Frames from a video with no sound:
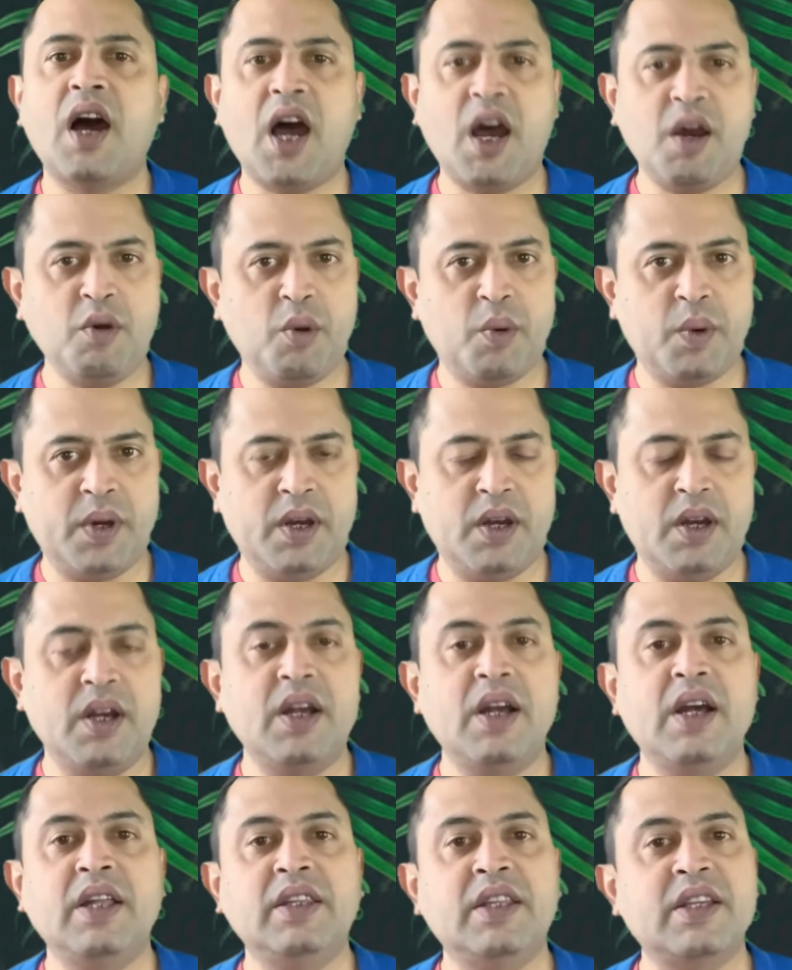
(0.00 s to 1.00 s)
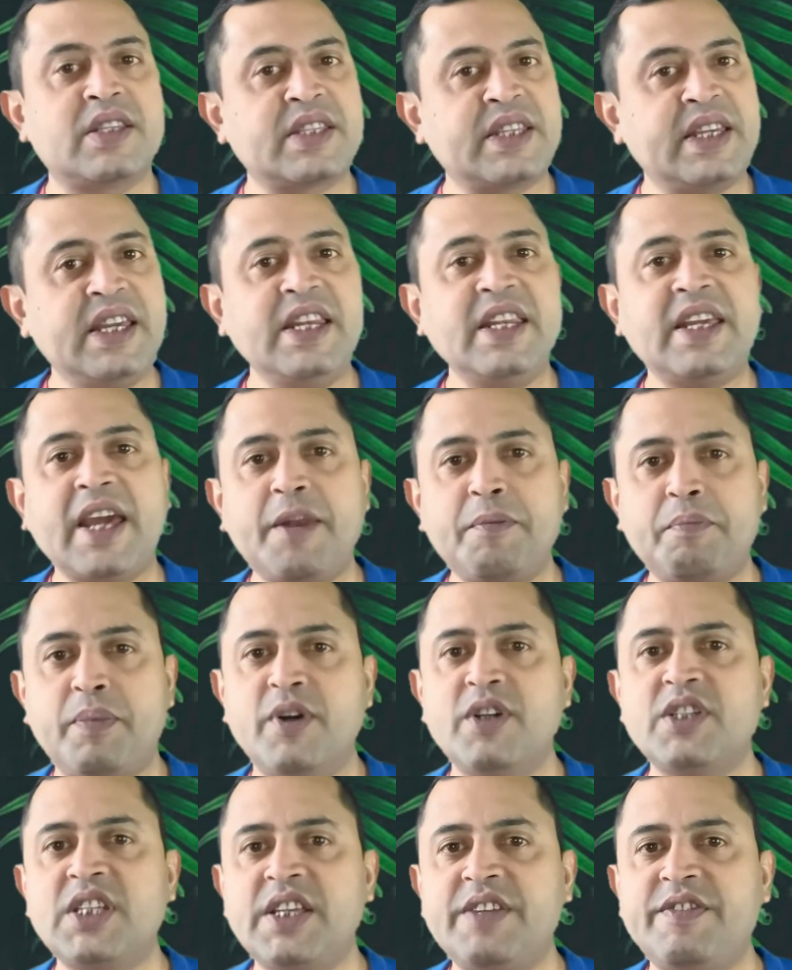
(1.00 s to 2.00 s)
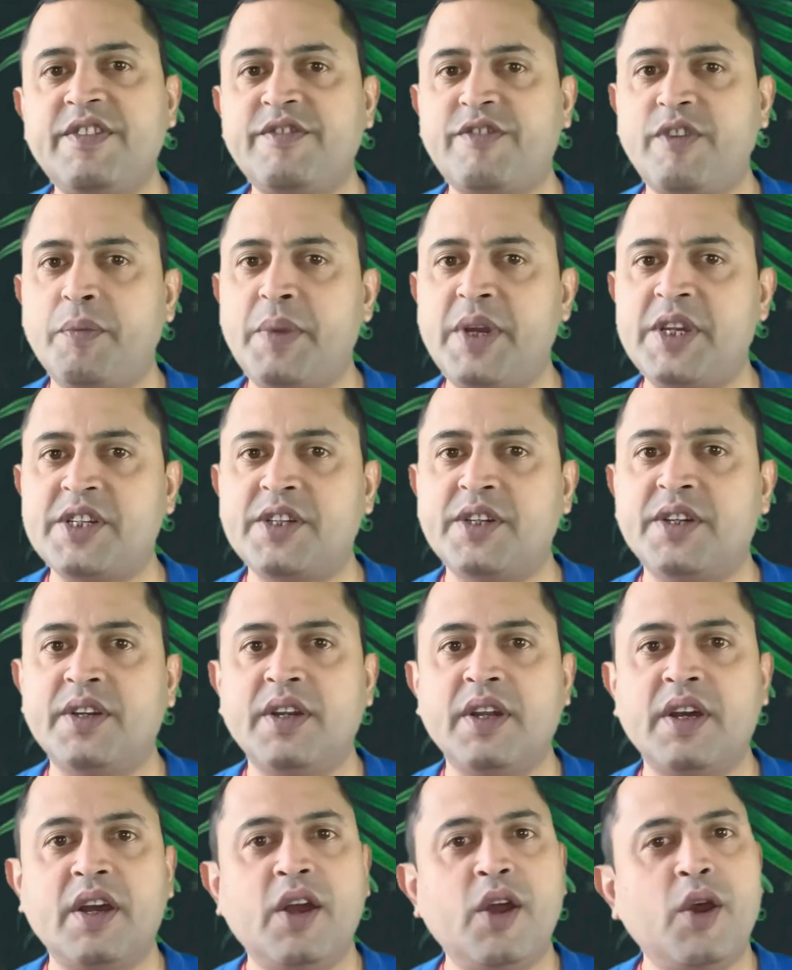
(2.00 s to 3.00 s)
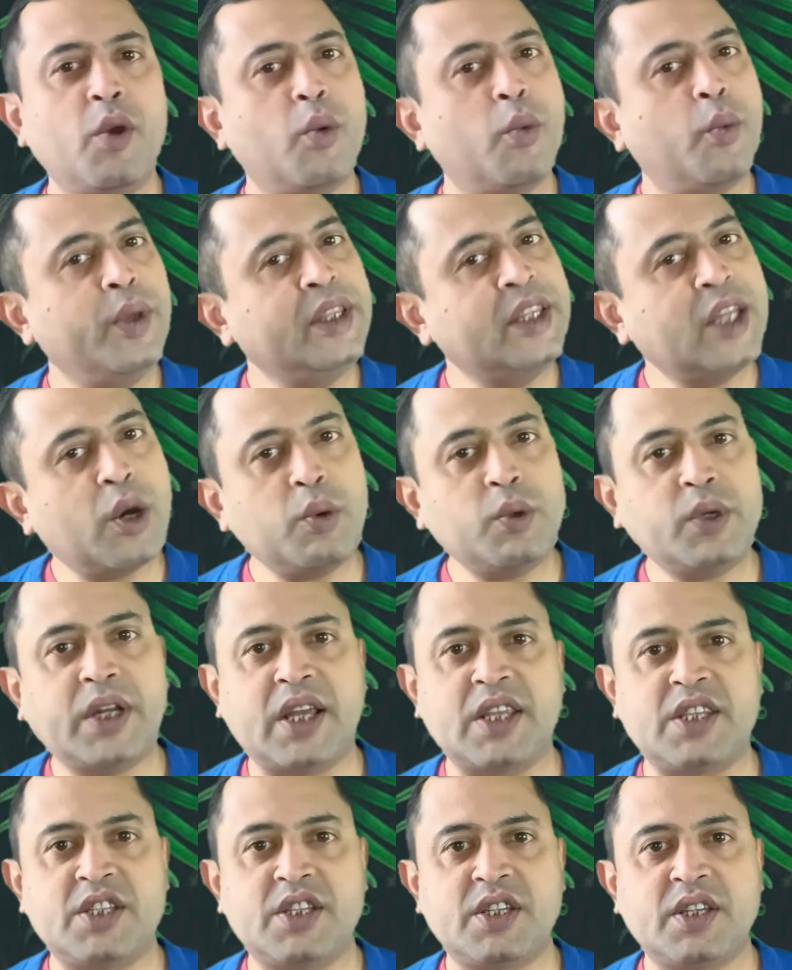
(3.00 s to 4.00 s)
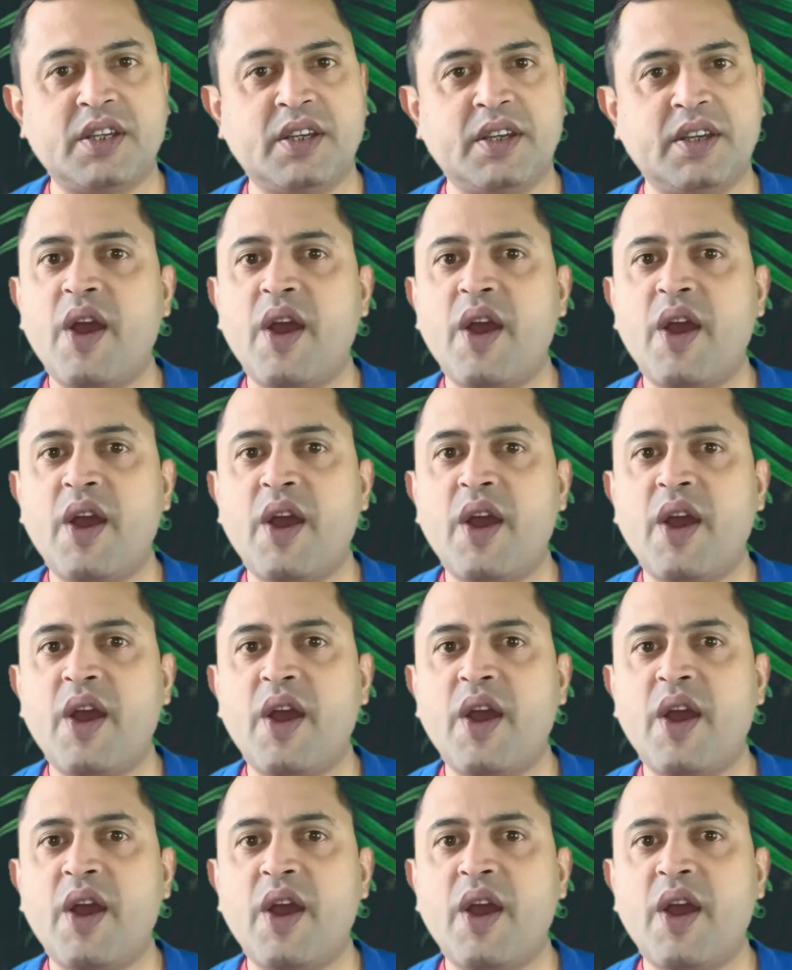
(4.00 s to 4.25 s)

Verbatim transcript: However, the skin can perceive information without touch.